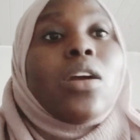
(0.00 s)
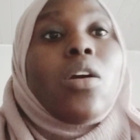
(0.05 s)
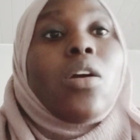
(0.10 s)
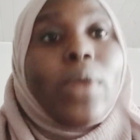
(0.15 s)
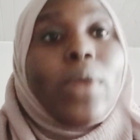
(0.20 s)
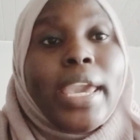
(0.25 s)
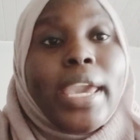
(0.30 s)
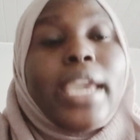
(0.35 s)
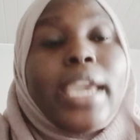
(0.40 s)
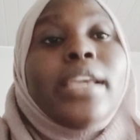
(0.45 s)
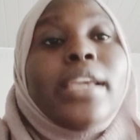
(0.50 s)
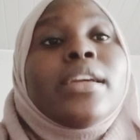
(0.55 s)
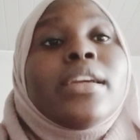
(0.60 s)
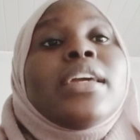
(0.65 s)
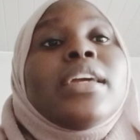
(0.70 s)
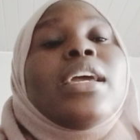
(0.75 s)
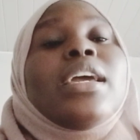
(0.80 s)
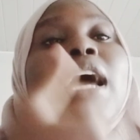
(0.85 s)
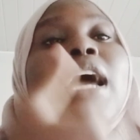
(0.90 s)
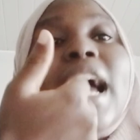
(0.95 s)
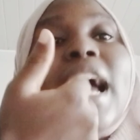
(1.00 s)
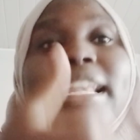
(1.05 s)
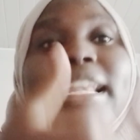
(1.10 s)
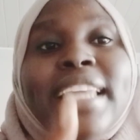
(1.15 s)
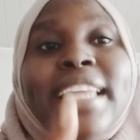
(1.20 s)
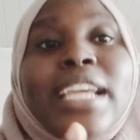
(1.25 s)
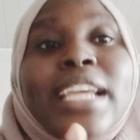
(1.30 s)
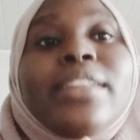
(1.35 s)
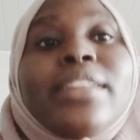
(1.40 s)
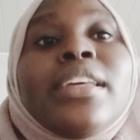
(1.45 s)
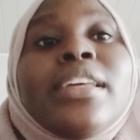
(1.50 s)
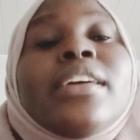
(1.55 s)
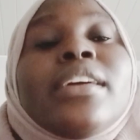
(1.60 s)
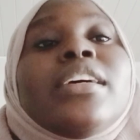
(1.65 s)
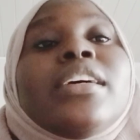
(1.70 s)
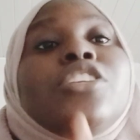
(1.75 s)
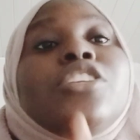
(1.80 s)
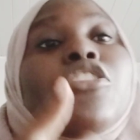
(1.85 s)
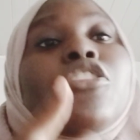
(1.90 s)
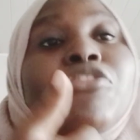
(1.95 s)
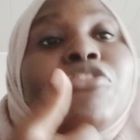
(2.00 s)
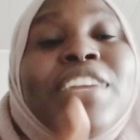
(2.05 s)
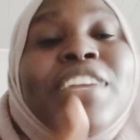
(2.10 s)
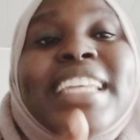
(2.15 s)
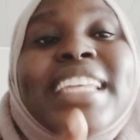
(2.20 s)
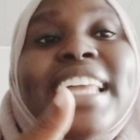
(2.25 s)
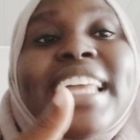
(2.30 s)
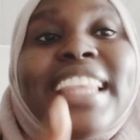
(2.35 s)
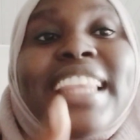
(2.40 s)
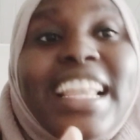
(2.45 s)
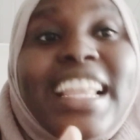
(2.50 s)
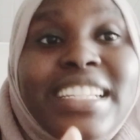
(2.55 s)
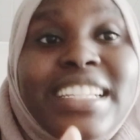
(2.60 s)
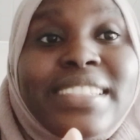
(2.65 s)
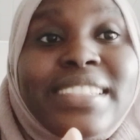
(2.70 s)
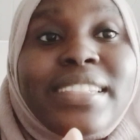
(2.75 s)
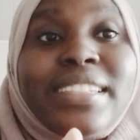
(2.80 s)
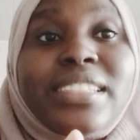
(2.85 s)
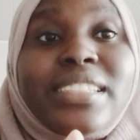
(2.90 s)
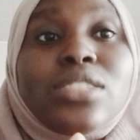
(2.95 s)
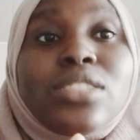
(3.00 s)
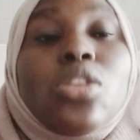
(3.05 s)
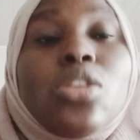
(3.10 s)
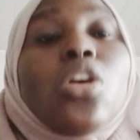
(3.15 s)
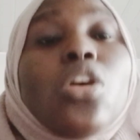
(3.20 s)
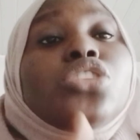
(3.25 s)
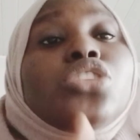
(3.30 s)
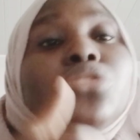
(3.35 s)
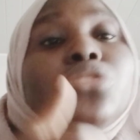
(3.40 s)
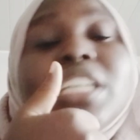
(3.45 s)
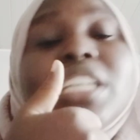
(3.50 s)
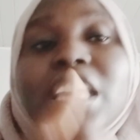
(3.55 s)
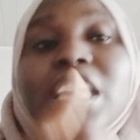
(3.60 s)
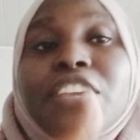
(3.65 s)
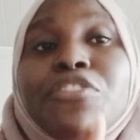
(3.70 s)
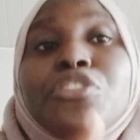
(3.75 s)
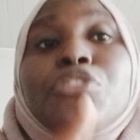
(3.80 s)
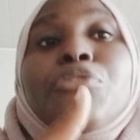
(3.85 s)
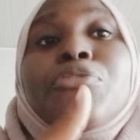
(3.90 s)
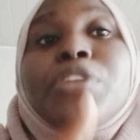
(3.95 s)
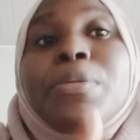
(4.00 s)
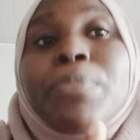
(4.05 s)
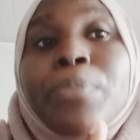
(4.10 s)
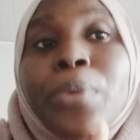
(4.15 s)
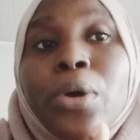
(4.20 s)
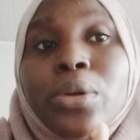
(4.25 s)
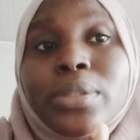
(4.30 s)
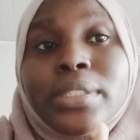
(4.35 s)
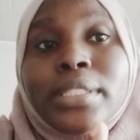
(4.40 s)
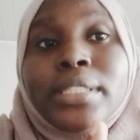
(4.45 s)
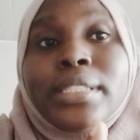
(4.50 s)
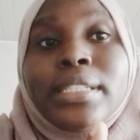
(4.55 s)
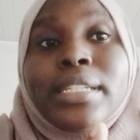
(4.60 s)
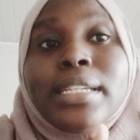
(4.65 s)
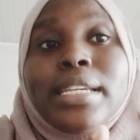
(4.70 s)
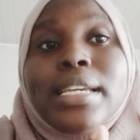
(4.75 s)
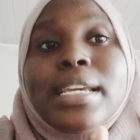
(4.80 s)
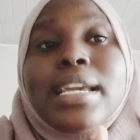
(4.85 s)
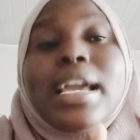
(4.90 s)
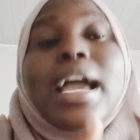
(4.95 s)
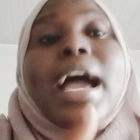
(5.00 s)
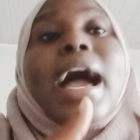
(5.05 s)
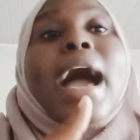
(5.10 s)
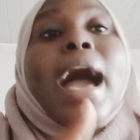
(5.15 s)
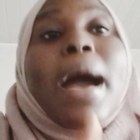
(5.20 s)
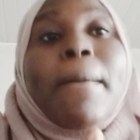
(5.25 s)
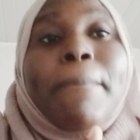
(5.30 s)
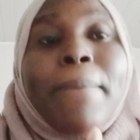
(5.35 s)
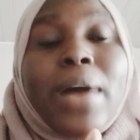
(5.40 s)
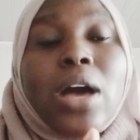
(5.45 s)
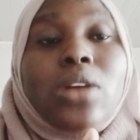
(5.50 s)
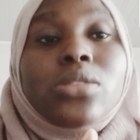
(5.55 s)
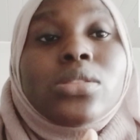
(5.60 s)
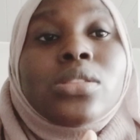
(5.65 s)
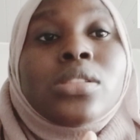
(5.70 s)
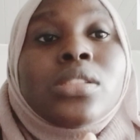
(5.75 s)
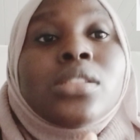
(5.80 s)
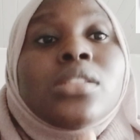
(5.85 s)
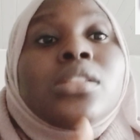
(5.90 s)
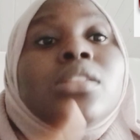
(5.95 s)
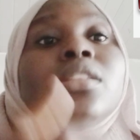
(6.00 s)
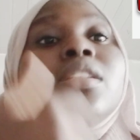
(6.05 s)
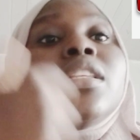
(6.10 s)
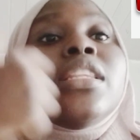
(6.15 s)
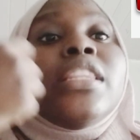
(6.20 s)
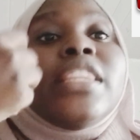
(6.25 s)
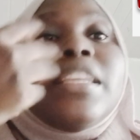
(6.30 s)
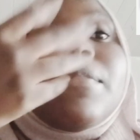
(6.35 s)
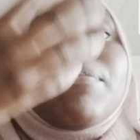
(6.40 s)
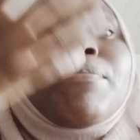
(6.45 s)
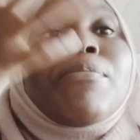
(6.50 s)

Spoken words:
Okay, then your field analysis also give you reports about the